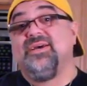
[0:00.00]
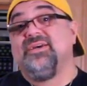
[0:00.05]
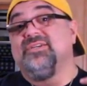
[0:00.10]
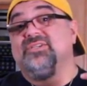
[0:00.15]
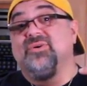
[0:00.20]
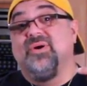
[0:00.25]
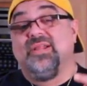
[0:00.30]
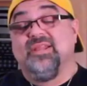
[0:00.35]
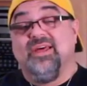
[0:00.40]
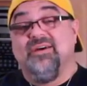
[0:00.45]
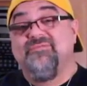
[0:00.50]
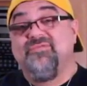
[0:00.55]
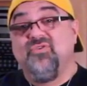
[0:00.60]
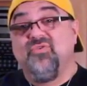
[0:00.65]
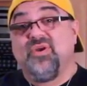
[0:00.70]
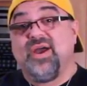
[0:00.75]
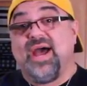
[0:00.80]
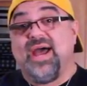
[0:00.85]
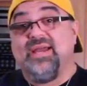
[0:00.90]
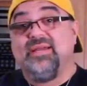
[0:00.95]
So I love
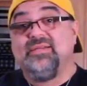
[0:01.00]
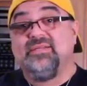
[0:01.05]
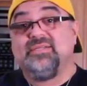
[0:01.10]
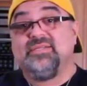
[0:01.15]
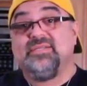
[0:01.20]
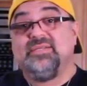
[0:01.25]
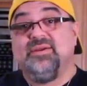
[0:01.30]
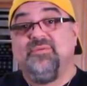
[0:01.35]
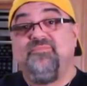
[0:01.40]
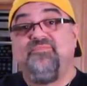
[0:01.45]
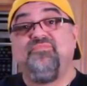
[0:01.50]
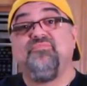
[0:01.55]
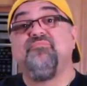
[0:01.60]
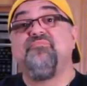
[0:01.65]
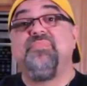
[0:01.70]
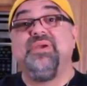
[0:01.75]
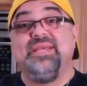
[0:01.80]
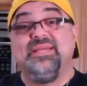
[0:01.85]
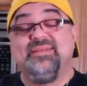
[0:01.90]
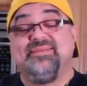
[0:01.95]
you guys.
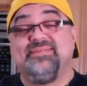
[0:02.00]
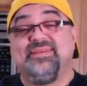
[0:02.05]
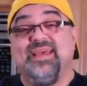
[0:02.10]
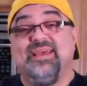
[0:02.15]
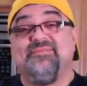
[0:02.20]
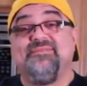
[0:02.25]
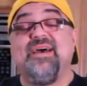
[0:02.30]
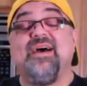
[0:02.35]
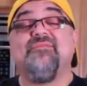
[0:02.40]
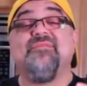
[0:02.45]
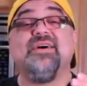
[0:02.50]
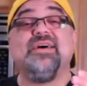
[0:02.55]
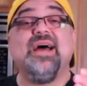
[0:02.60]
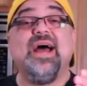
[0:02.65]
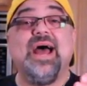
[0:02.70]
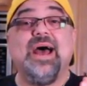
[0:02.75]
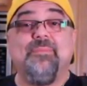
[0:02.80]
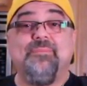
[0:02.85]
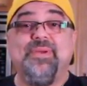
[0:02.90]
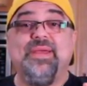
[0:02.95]
Be safe. Have a
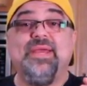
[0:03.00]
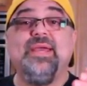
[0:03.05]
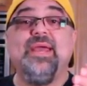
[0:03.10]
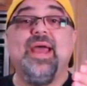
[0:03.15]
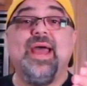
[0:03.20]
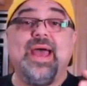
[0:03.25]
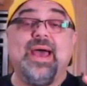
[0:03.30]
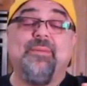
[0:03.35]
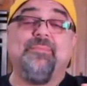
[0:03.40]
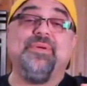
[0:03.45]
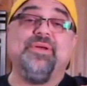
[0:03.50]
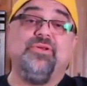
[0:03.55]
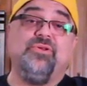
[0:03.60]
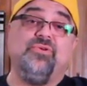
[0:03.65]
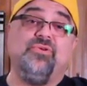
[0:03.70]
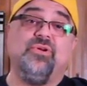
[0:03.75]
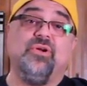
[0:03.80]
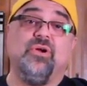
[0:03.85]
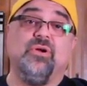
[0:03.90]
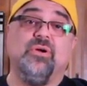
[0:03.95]
happy, happy
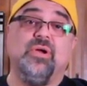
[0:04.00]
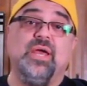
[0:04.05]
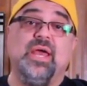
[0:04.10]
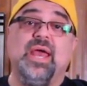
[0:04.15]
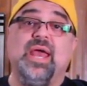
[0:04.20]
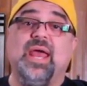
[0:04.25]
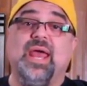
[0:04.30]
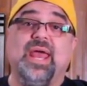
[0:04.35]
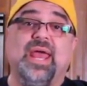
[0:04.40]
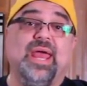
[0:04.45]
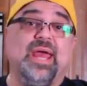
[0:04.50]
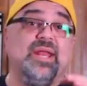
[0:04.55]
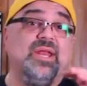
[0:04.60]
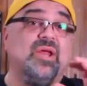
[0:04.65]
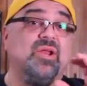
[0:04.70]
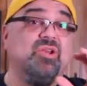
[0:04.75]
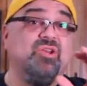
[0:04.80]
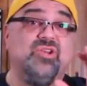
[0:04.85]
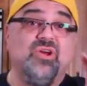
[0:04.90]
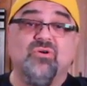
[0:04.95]
new year.
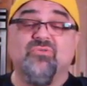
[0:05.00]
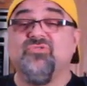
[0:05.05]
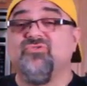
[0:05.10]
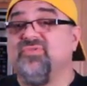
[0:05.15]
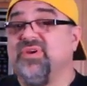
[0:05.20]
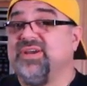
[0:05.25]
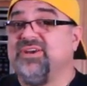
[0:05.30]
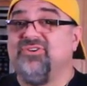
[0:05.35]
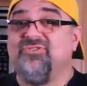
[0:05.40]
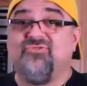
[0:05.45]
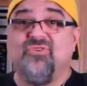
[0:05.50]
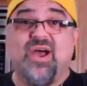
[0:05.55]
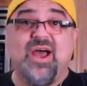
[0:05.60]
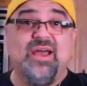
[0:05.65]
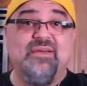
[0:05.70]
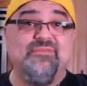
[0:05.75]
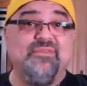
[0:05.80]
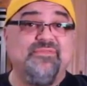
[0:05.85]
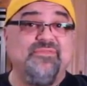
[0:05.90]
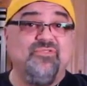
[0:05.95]
And don't drink and
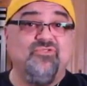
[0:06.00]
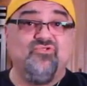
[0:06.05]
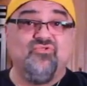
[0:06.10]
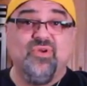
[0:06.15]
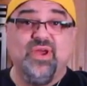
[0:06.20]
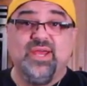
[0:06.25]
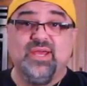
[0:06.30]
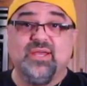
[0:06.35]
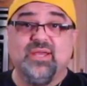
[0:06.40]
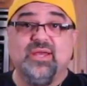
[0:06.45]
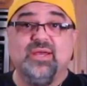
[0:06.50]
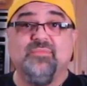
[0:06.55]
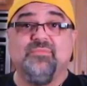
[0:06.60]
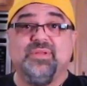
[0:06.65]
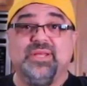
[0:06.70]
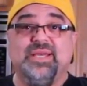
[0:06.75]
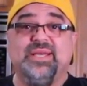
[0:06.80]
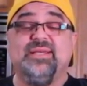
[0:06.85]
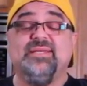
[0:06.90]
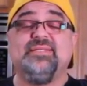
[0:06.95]
drive if you drink,
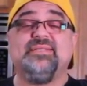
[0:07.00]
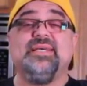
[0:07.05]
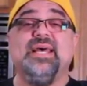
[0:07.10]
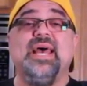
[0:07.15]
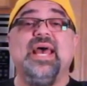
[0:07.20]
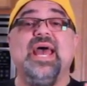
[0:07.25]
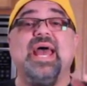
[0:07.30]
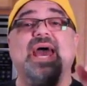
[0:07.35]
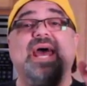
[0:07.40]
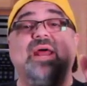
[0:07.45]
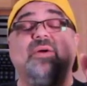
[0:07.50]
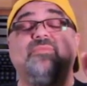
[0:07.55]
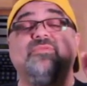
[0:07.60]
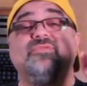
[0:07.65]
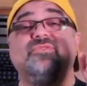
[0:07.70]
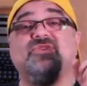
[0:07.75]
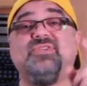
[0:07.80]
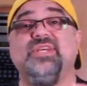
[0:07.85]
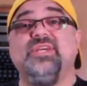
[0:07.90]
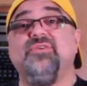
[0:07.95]
please. And I
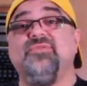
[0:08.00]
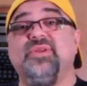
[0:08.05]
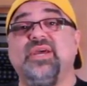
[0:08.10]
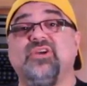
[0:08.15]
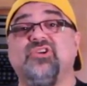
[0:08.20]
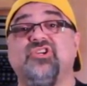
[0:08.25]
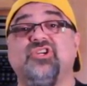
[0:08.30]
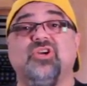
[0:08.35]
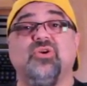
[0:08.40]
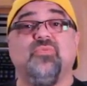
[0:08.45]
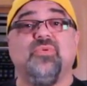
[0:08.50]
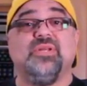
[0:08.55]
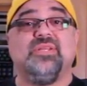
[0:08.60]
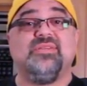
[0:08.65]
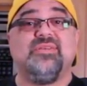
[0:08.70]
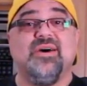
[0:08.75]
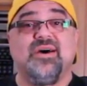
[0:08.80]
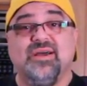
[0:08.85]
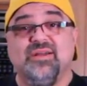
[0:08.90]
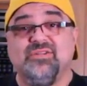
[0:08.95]
will see you next year
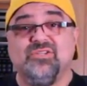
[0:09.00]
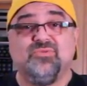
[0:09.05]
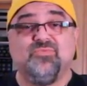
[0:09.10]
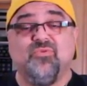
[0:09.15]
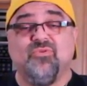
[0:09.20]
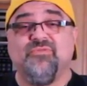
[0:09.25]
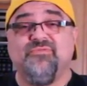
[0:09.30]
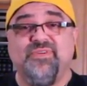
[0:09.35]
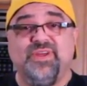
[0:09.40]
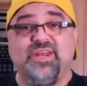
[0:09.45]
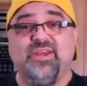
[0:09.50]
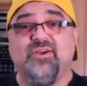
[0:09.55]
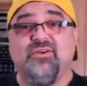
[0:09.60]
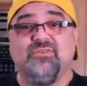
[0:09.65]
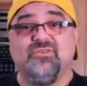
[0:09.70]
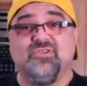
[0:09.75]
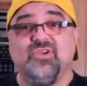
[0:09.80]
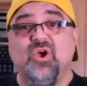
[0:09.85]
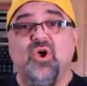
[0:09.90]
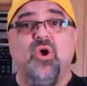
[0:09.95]
with tons more
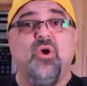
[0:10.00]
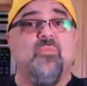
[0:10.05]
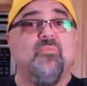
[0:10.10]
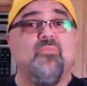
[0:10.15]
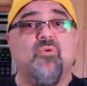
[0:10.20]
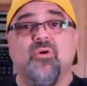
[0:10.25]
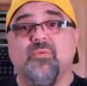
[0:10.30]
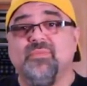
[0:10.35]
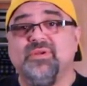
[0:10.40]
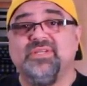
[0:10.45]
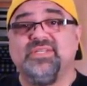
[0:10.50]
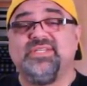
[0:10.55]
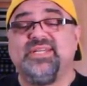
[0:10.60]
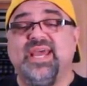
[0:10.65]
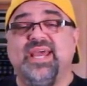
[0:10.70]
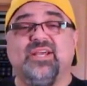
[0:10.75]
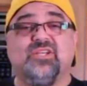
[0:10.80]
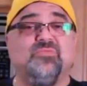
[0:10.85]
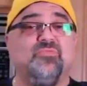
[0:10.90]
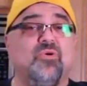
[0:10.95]
videos, more
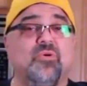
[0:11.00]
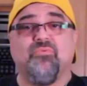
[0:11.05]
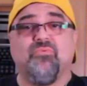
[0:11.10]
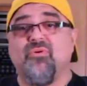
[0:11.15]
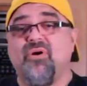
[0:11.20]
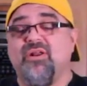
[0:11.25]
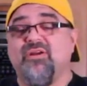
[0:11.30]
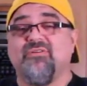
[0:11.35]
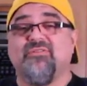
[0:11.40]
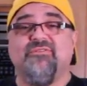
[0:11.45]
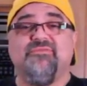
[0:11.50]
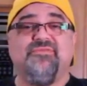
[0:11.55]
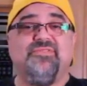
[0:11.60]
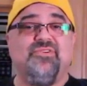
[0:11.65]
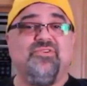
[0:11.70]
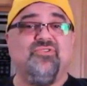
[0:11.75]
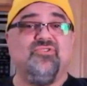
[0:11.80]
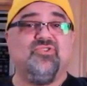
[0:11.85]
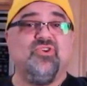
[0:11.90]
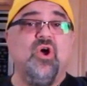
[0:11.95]
mistakes, product
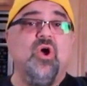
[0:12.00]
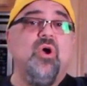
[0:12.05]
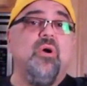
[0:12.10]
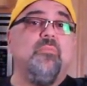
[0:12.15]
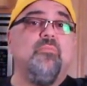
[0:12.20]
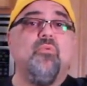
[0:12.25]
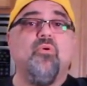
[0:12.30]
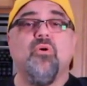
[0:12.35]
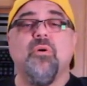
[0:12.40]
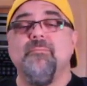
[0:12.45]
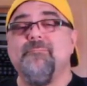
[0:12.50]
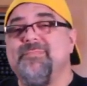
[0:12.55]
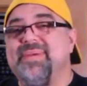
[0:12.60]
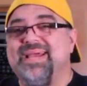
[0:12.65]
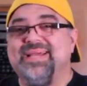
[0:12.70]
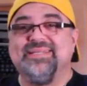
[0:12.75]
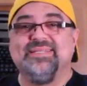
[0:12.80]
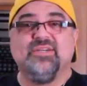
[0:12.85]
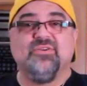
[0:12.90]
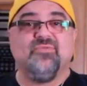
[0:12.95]
reviews, more
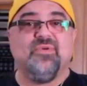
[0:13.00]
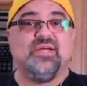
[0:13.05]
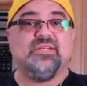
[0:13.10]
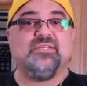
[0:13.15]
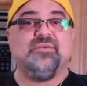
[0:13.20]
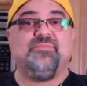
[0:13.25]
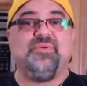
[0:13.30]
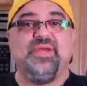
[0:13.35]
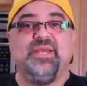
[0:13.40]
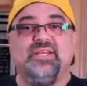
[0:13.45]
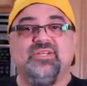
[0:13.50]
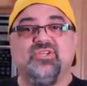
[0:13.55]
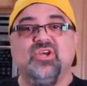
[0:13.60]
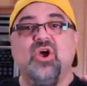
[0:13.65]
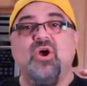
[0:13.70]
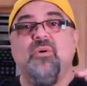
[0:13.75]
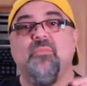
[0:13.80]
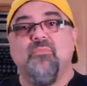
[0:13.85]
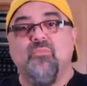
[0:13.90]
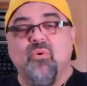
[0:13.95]
amazing recipes,
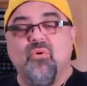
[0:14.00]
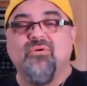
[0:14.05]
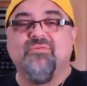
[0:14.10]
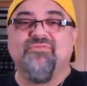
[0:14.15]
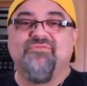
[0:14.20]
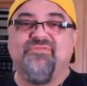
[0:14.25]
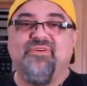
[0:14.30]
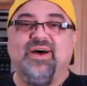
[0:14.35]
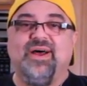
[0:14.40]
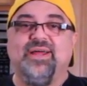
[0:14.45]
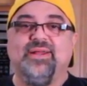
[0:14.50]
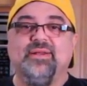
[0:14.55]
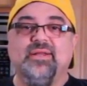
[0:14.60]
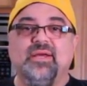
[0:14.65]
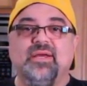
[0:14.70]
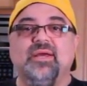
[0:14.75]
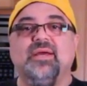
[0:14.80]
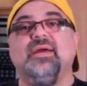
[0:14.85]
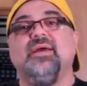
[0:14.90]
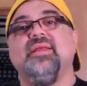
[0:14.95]
more fun.
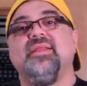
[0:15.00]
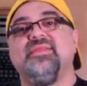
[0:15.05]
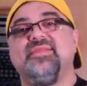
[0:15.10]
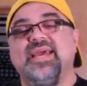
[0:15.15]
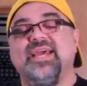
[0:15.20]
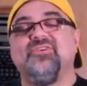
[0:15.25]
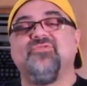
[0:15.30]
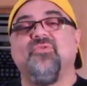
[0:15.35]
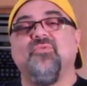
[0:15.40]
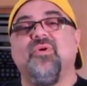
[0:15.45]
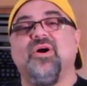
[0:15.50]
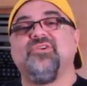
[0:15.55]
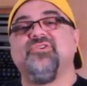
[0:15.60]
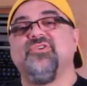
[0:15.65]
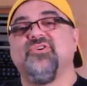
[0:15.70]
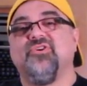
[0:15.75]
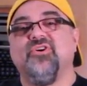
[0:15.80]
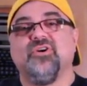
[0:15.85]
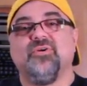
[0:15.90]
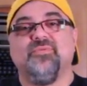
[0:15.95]
Thanks for
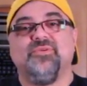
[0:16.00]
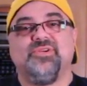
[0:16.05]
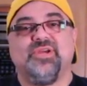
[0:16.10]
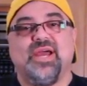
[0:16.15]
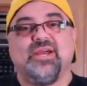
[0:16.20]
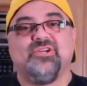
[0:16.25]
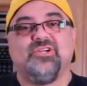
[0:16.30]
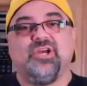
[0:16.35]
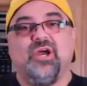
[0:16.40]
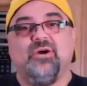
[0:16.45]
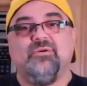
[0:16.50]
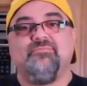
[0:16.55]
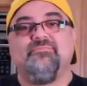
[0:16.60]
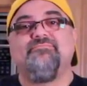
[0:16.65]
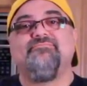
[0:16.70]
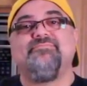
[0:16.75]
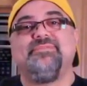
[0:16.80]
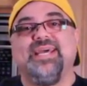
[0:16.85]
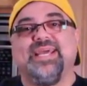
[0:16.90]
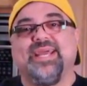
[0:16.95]
watching the Cooking with Jack show.
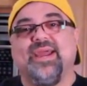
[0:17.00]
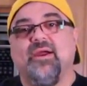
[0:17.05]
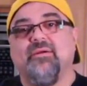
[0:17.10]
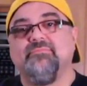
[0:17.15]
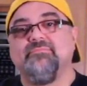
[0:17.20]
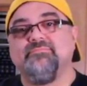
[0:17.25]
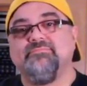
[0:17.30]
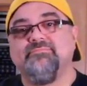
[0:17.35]
Take care.